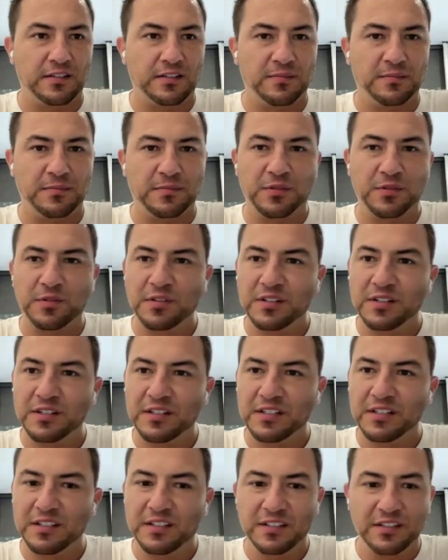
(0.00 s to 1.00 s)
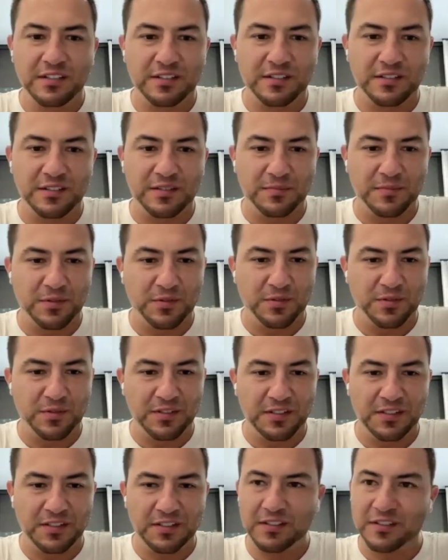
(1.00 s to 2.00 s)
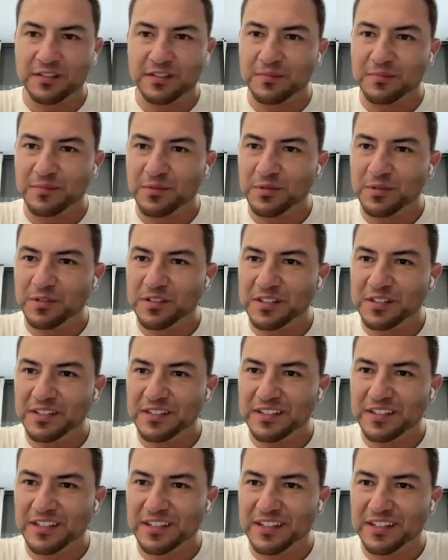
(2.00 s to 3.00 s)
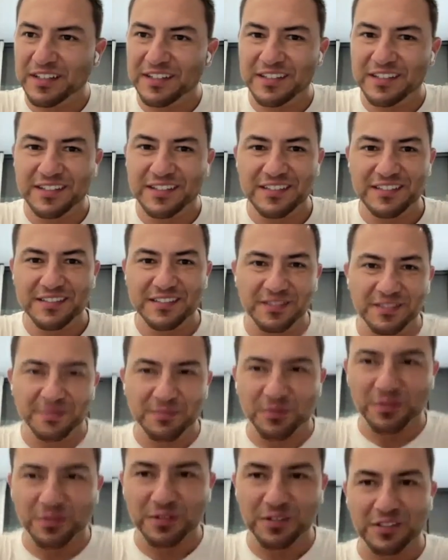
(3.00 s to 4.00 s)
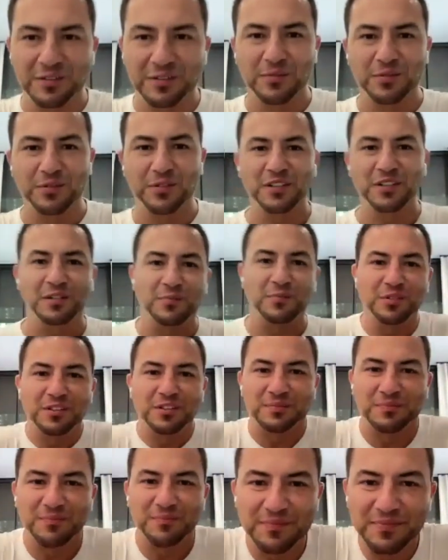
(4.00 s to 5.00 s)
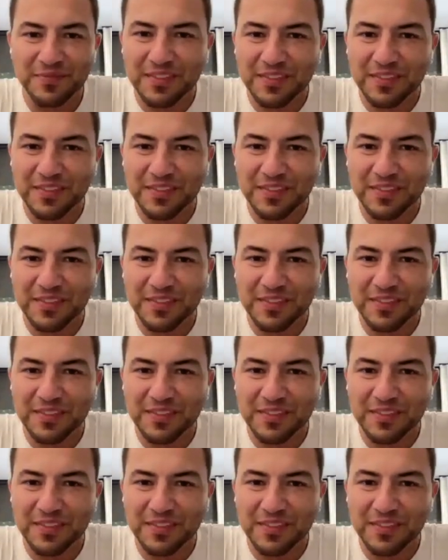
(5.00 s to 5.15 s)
Good morning, good morning, good morning, and good morning, good morning, good morning.